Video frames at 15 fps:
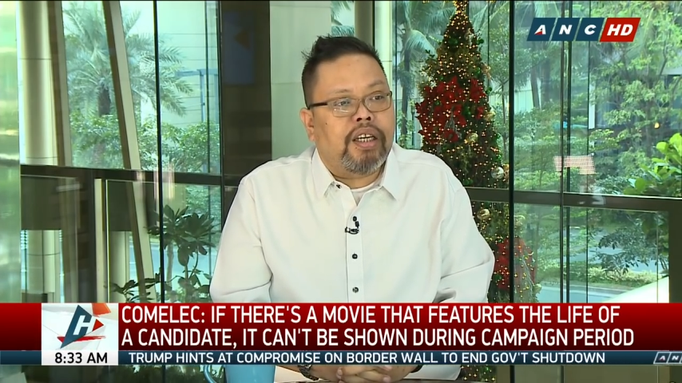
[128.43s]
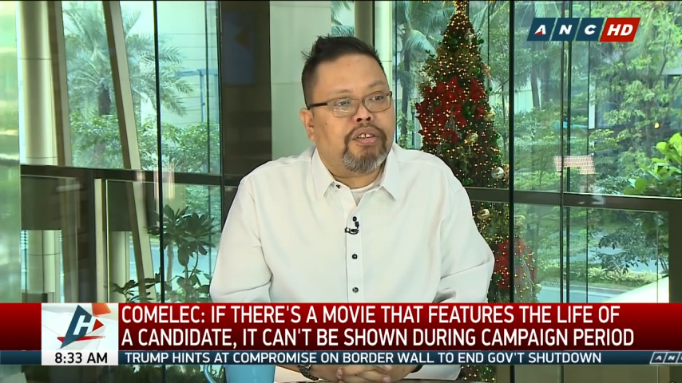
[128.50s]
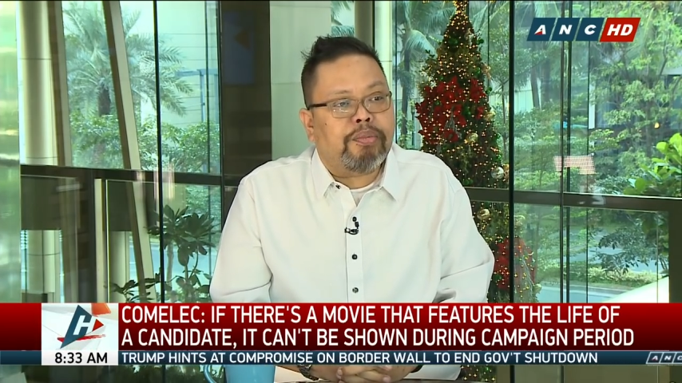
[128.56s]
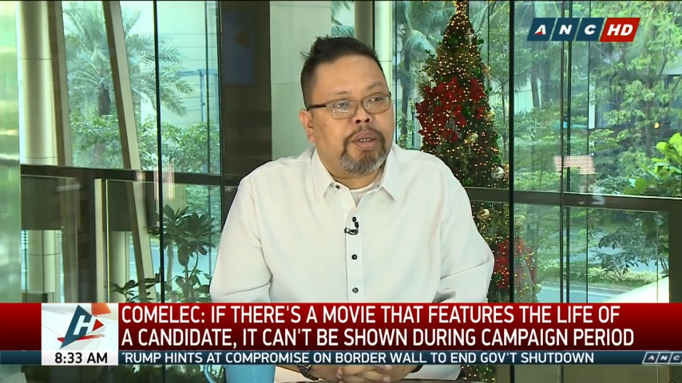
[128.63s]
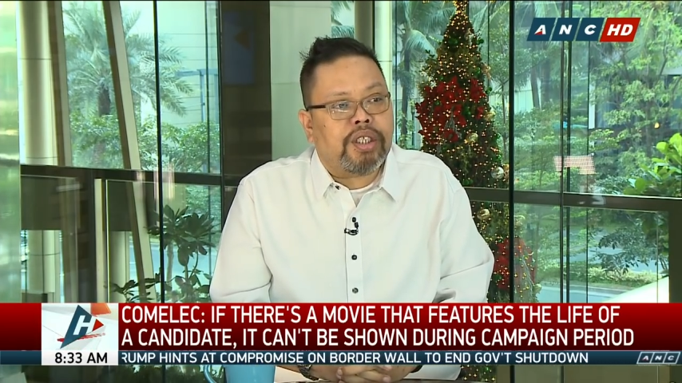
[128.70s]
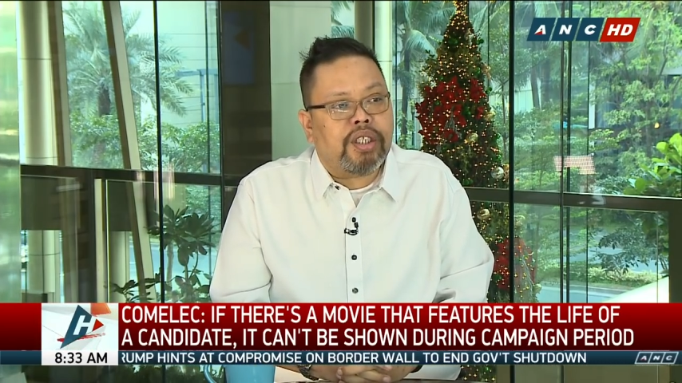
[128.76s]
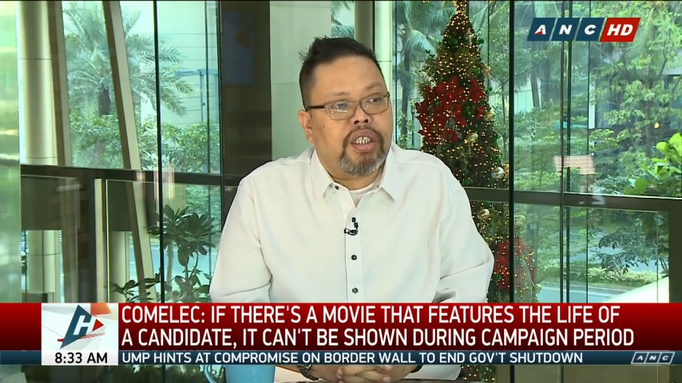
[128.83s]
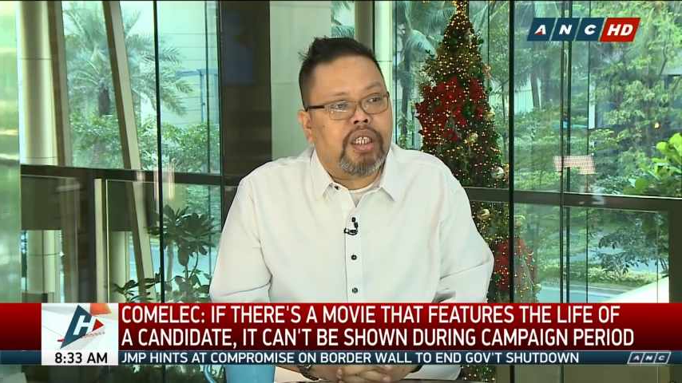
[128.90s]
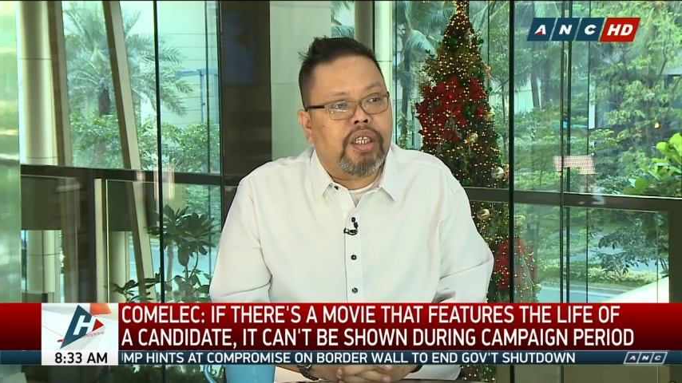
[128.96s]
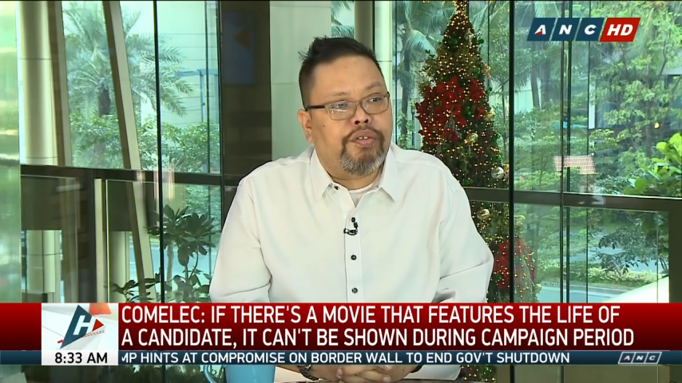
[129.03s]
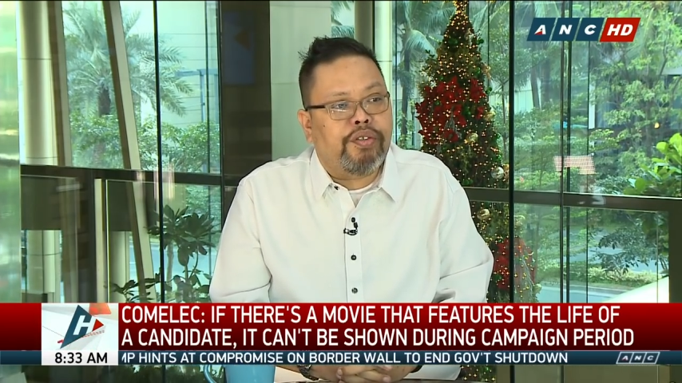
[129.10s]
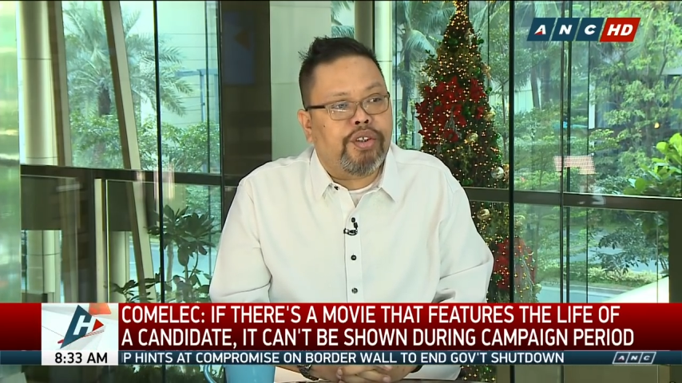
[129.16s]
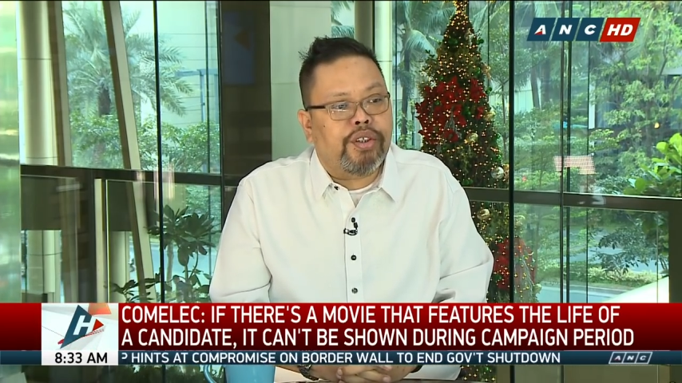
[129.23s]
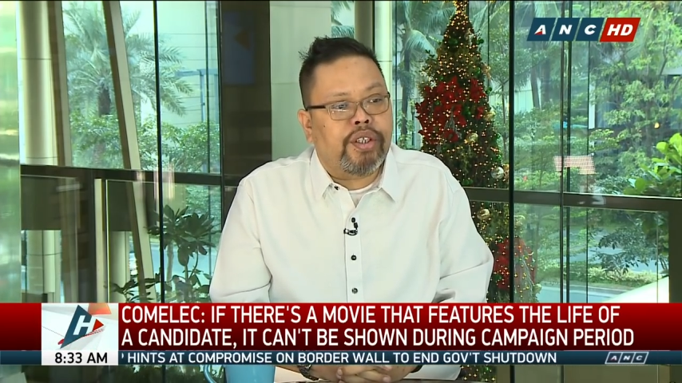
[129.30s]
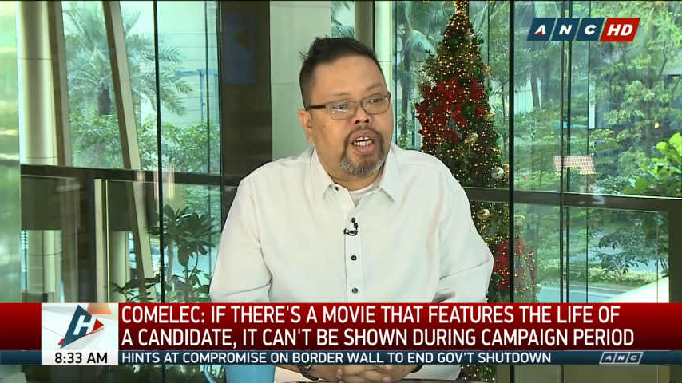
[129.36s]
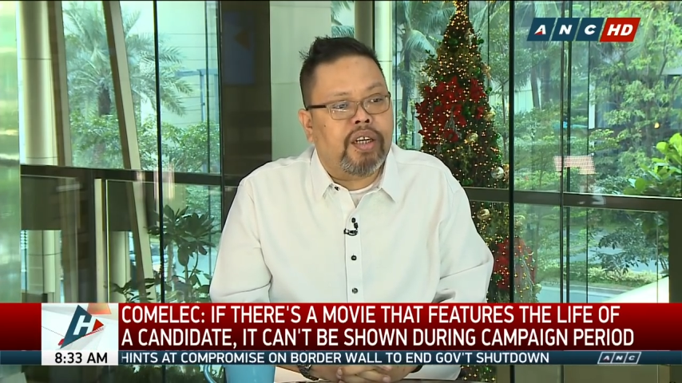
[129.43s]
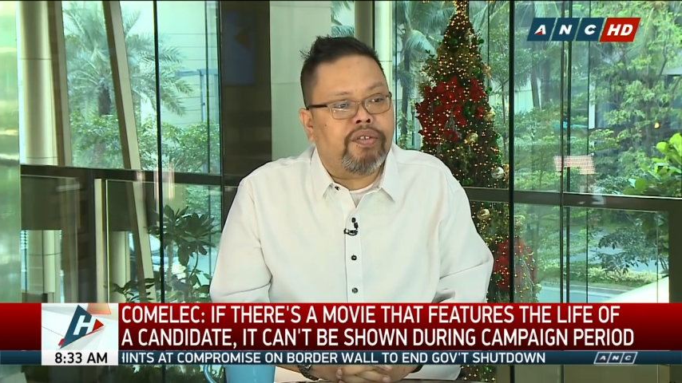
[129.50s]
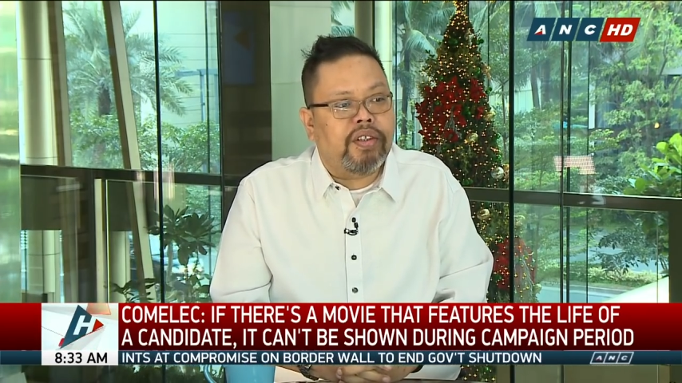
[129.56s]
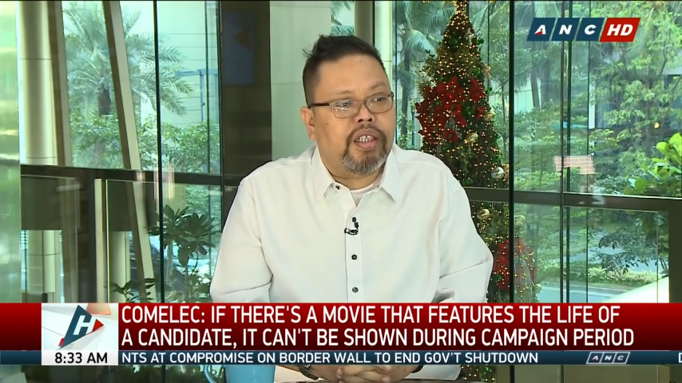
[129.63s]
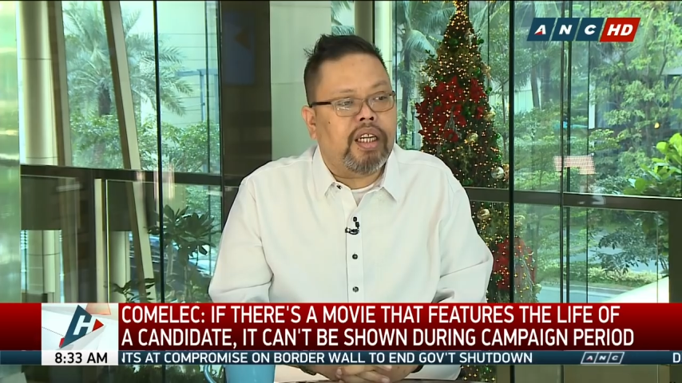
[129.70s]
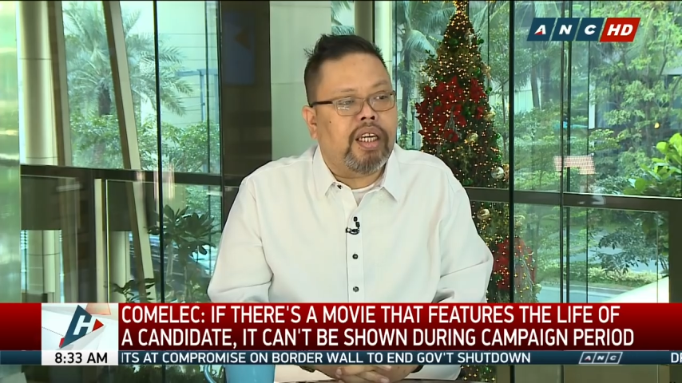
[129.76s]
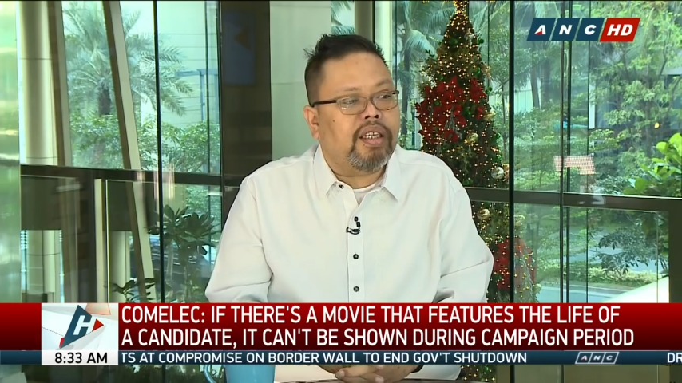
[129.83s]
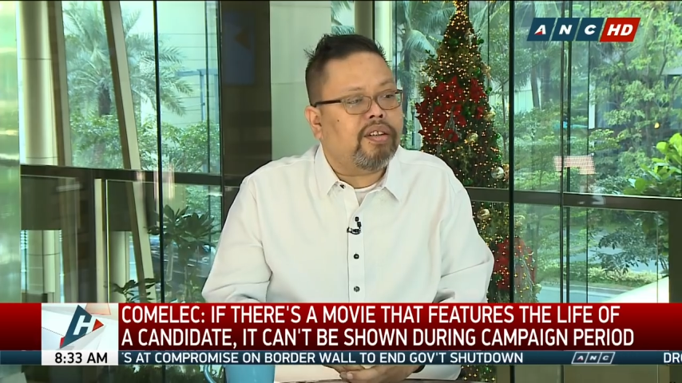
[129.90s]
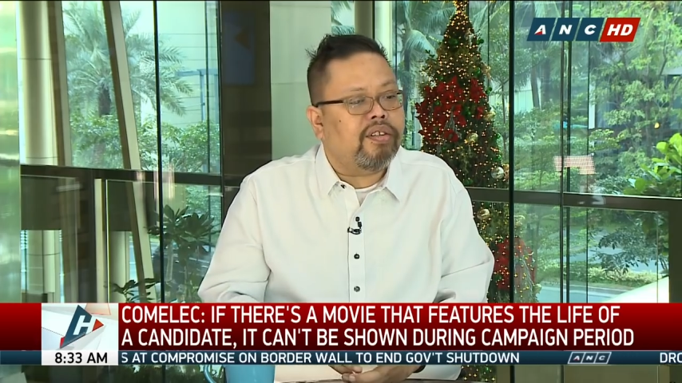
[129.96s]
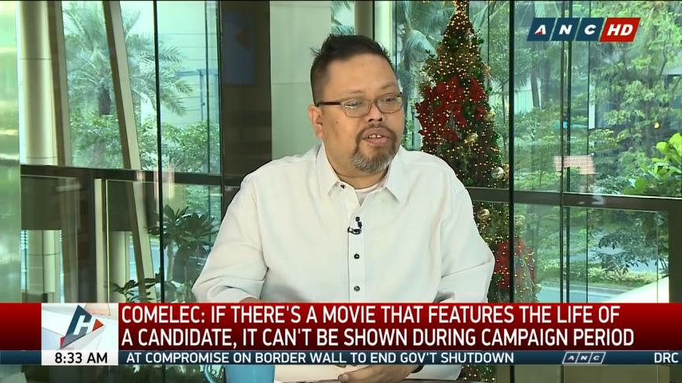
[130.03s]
especially if you're having like